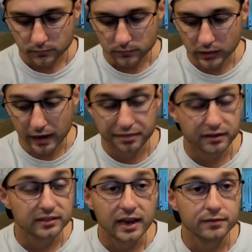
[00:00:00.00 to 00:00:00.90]
I
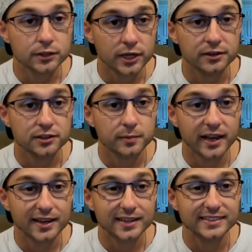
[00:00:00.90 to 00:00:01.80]
think they have a chance to
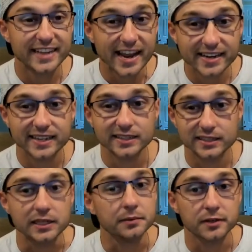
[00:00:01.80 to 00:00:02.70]
be a contending
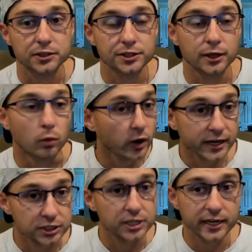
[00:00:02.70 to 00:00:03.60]
team this year,
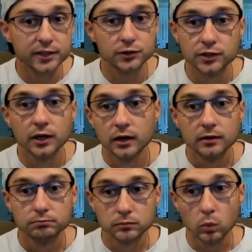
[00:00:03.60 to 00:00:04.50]
which is
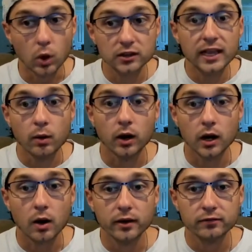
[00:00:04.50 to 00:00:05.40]
what they were
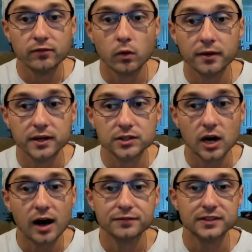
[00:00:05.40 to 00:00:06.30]
going for this
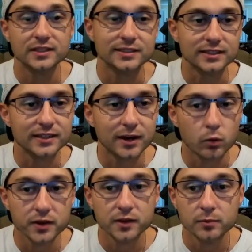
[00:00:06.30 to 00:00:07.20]

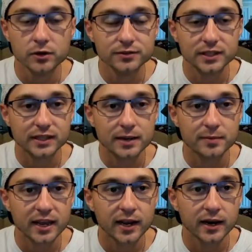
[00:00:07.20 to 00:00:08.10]
offseason. With the moves that they
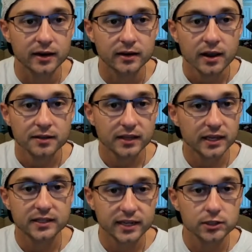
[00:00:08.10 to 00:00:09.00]
made and
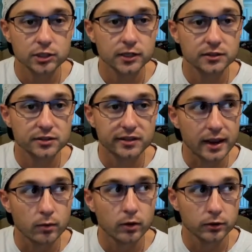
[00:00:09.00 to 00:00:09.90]
the additions,
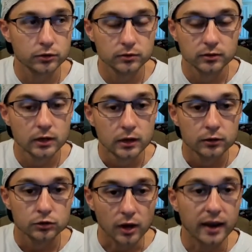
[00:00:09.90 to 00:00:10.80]
they were
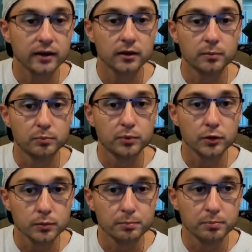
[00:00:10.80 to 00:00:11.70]
trying to
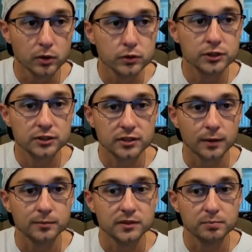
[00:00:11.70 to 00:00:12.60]
boost
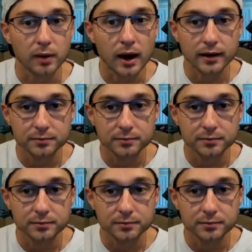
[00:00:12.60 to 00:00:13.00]
some bottom